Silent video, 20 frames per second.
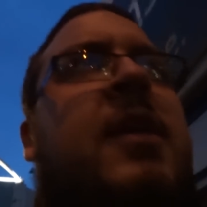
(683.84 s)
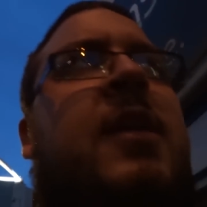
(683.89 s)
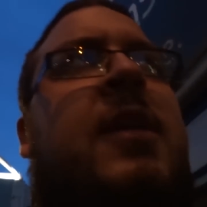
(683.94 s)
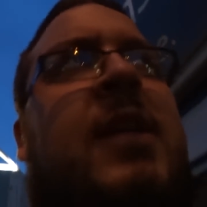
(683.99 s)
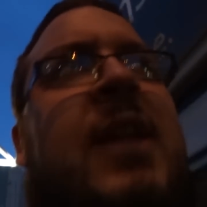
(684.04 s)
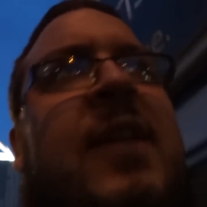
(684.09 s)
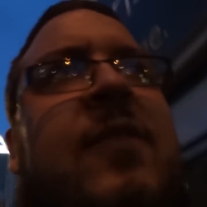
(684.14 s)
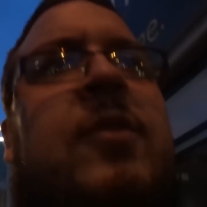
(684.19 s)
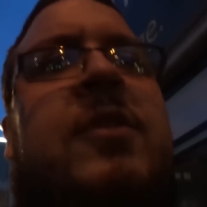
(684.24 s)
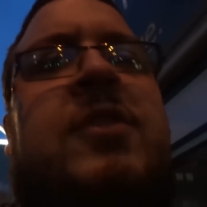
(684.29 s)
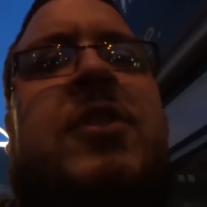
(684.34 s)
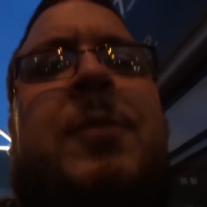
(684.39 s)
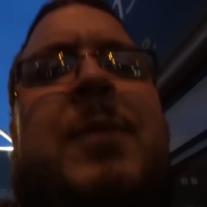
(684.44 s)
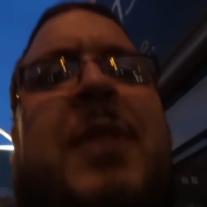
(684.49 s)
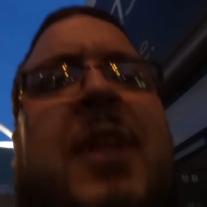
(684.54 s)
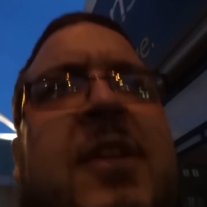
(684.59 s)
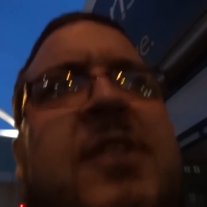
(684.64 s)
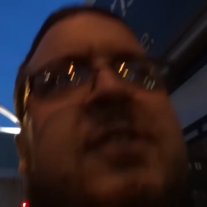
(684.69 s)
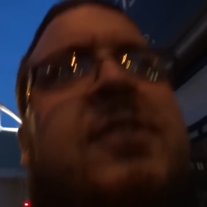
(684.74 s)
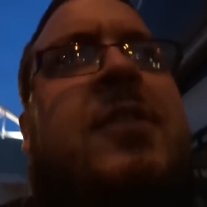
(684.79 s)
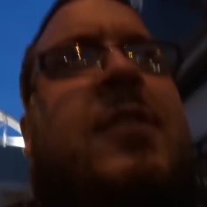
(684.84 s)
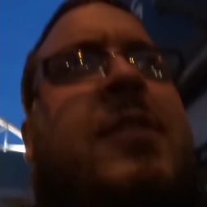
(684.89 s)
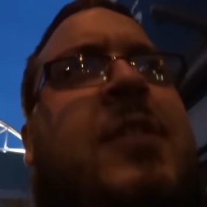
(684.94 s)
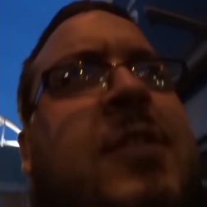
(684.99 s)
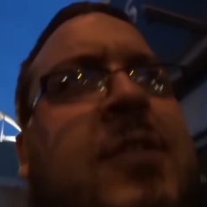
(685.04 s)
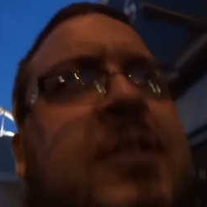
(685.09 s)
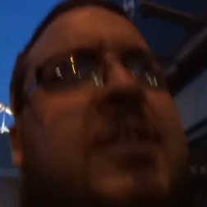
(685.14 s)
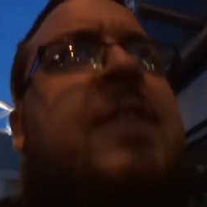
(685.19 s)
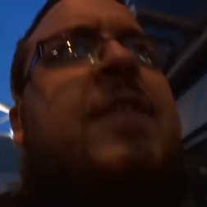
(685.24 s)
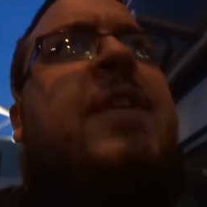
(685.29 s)
And everyone's coming out on
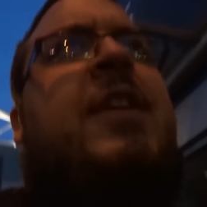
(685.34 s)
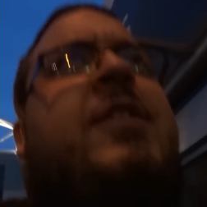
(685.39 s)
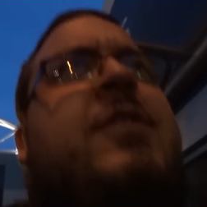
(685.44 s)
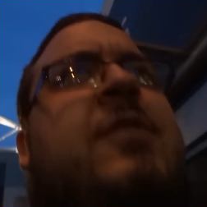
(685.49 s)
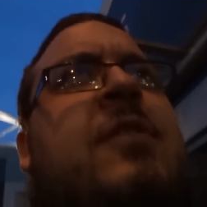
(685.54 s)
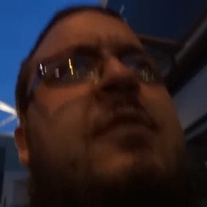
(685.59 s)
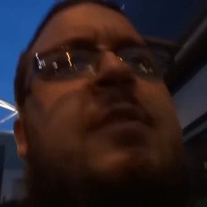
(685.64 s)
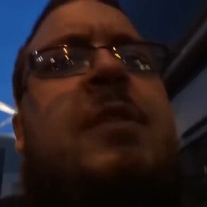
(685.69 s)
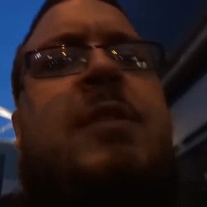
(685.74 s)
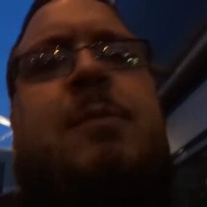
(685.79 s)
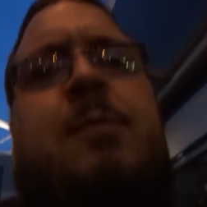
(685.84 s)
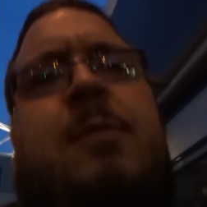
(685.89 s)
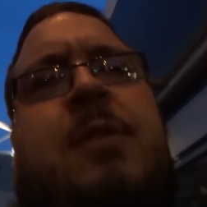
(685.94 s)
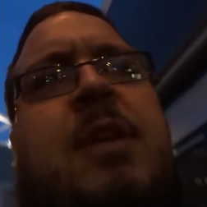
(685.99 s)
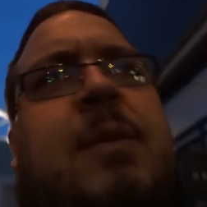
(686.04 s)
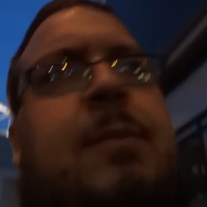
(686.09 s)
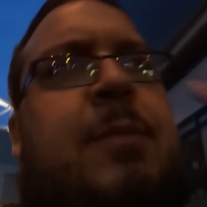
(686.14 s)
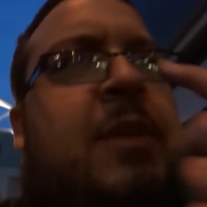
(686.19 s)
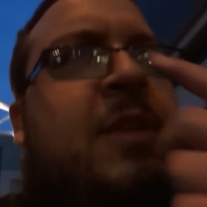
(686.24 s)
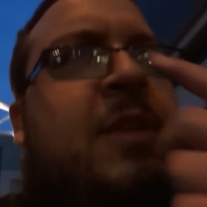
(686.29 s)
Sundays because they think Sunday's quiet, but